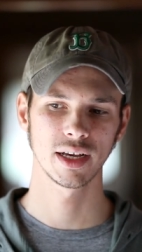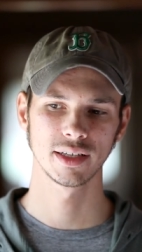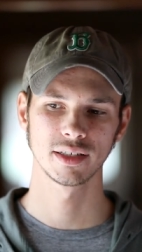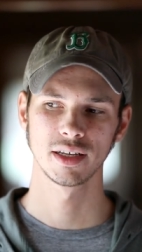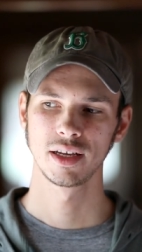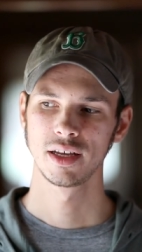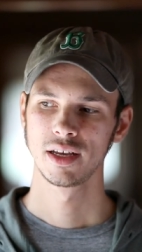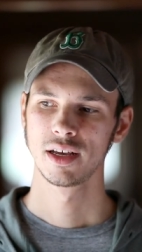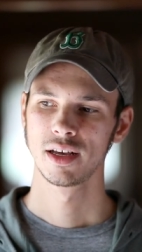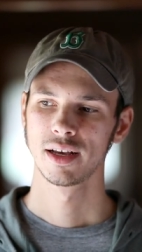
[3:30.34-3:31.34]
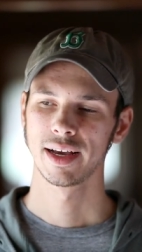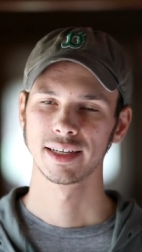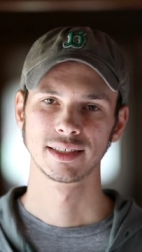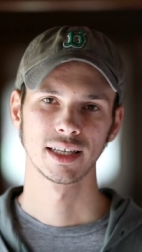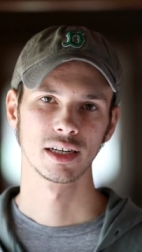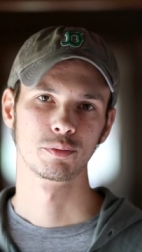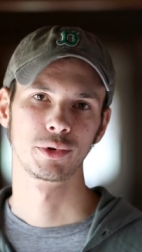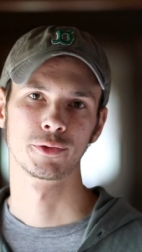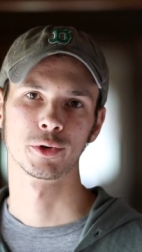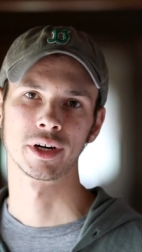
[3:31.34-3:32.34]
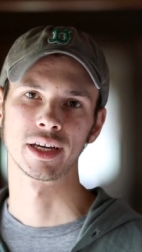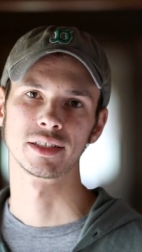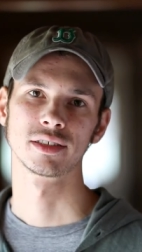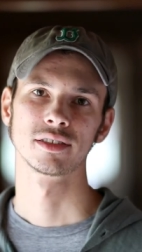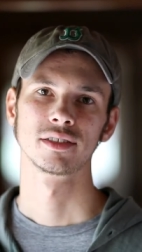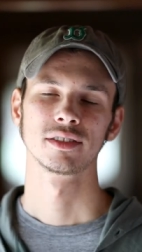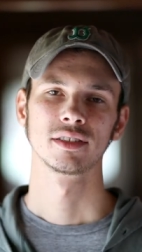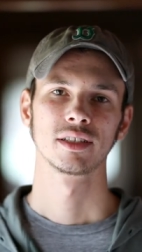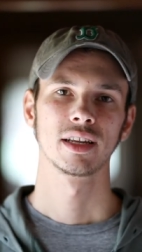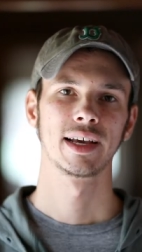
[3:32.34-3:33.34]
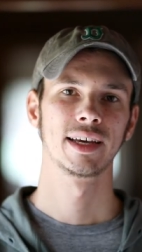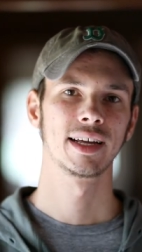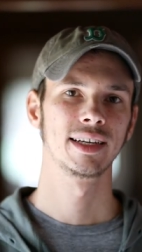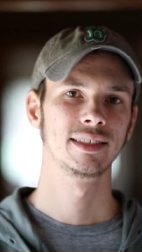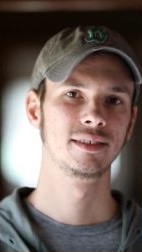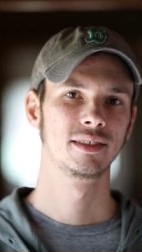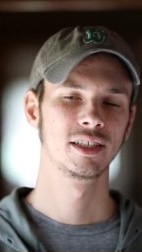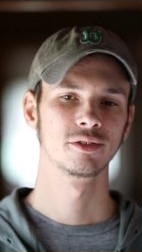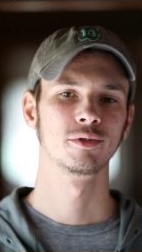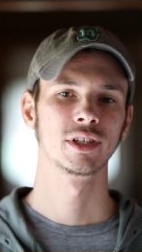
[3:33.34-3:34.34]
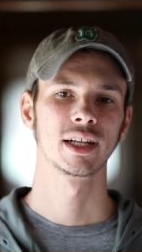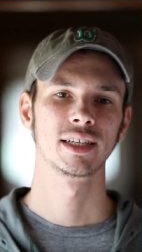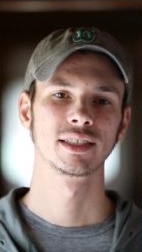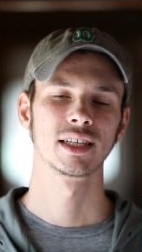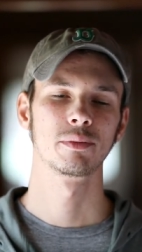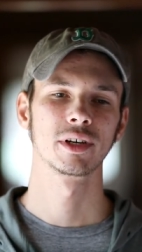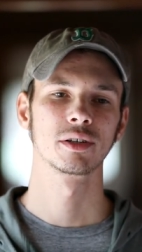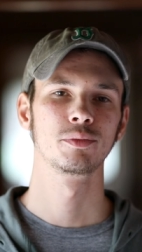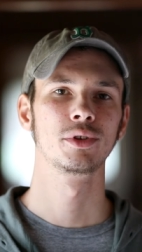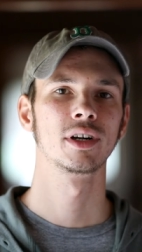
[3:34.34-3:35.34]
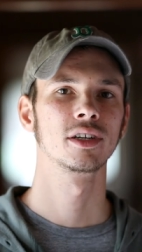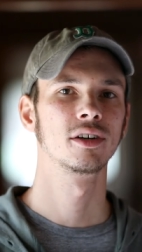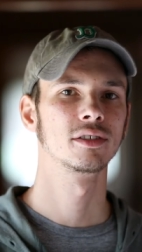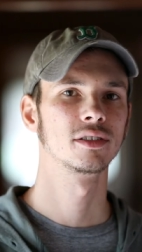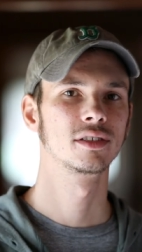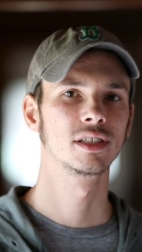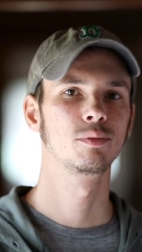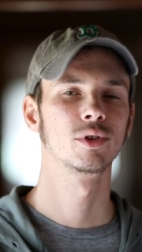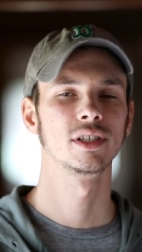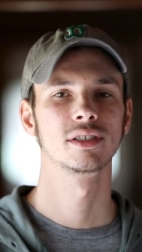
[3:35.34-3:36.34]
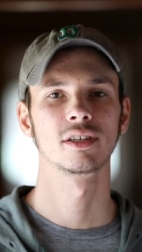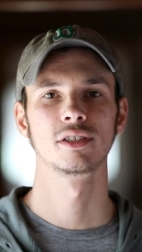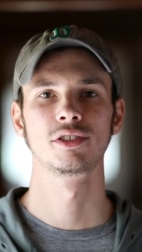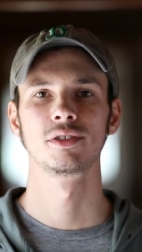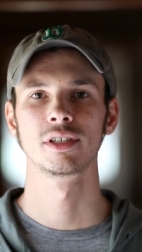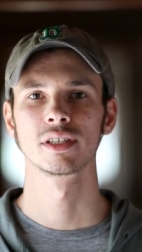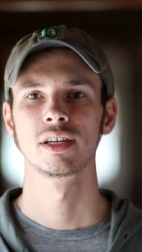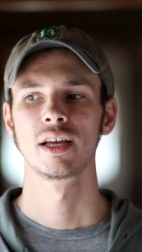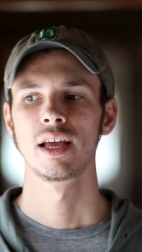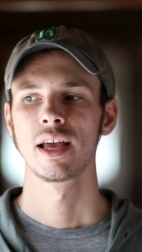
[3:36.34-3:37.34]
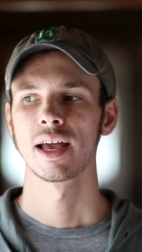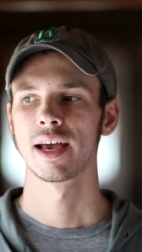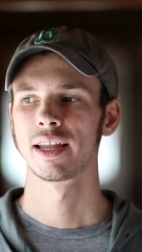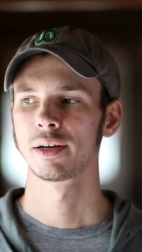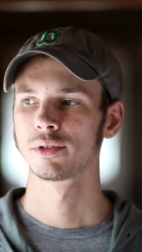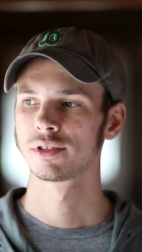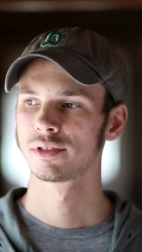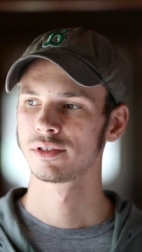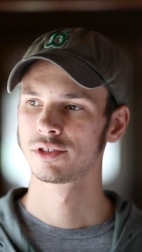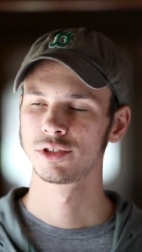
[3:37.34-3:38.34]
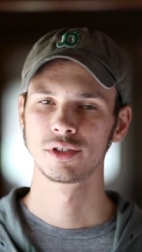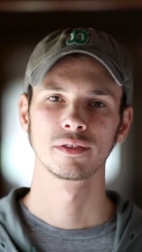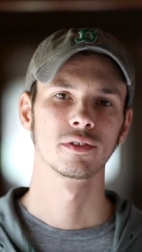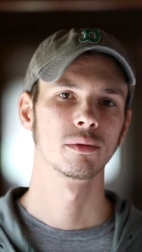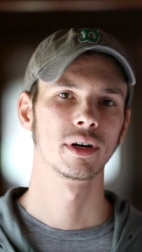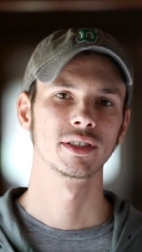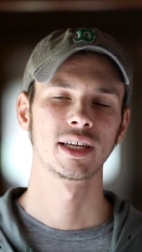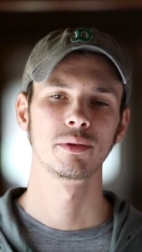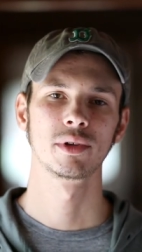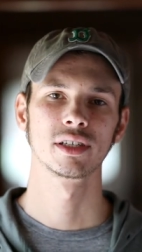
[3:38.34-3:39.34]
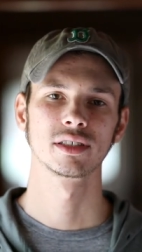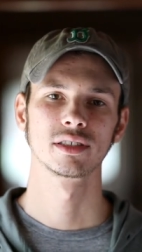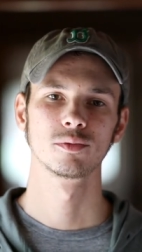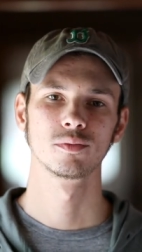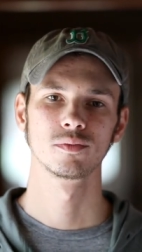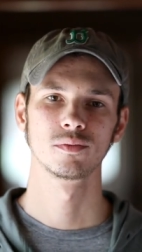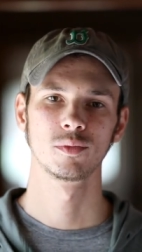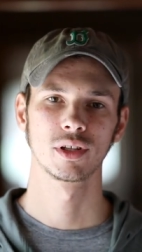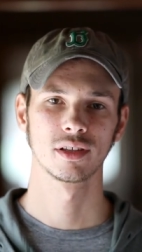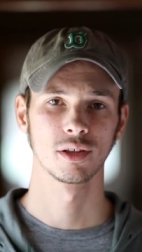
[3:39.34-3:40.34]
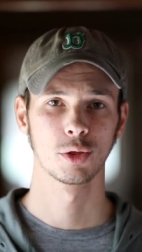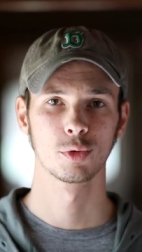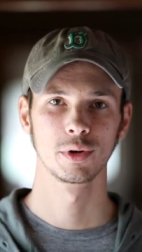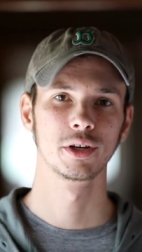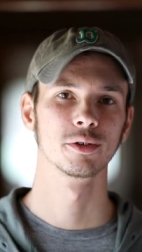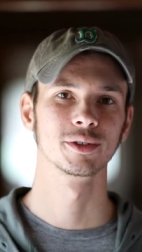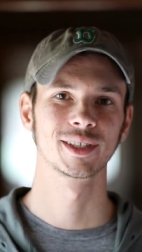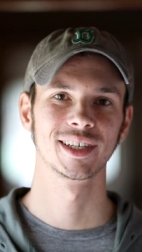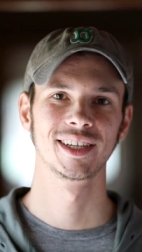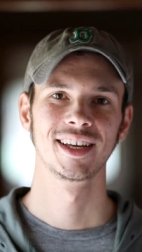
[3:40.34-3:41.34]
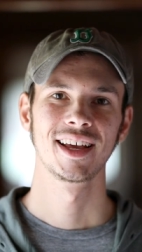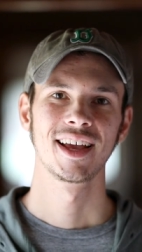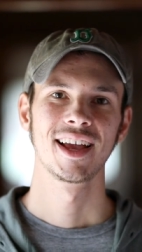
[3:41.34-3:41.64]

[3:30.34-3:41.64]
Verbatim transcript: And I had set up beforehand, and I didn't realize that my computer had gone to sleep when I started shooting. And I was shooting for about 10 minutes with a three year old kid.